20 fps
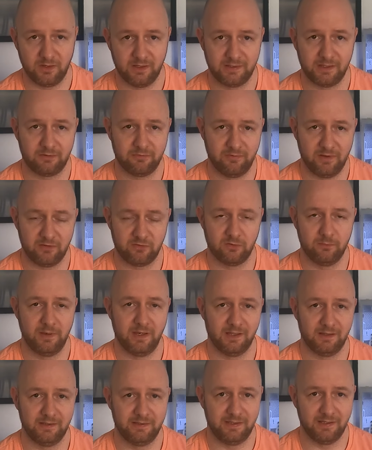I did fit some
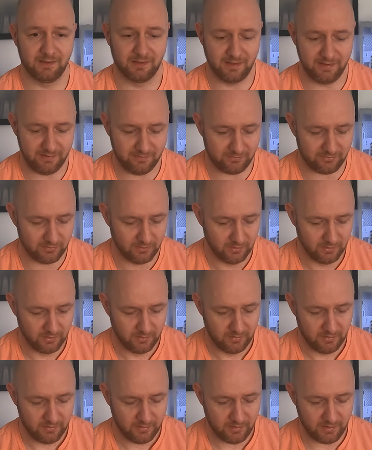LED lights,
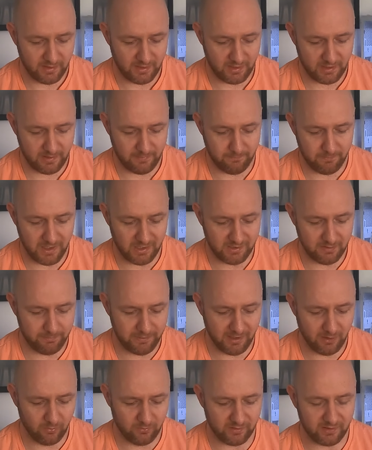and the
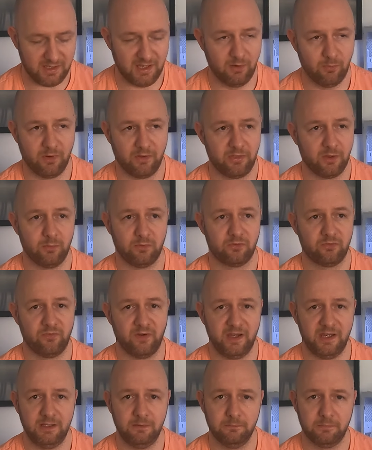bell that came with it was
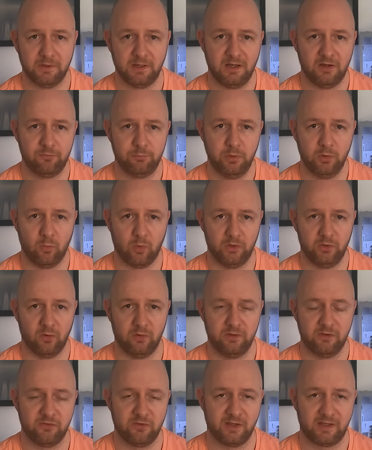fine, but I've put one
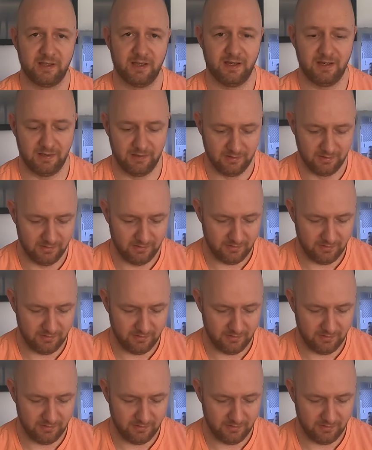on that's like I